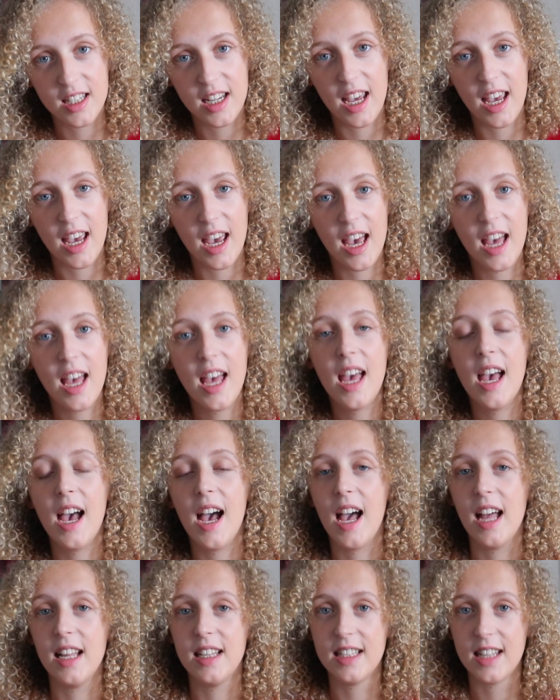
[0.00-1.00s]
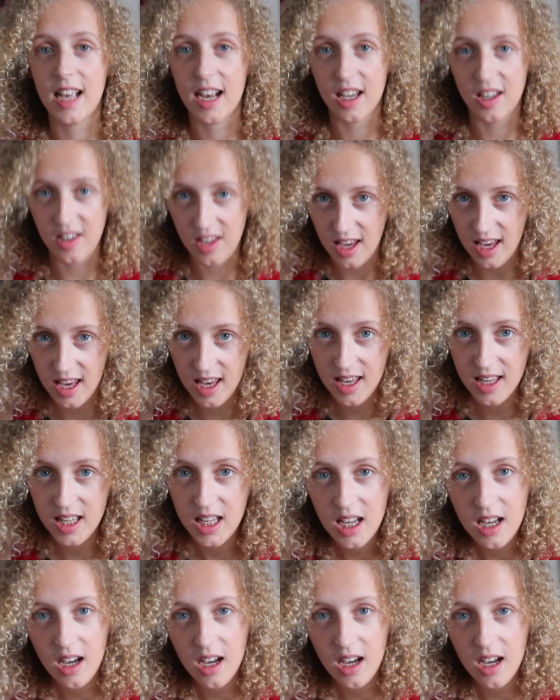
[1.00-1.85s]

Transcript: year and second year.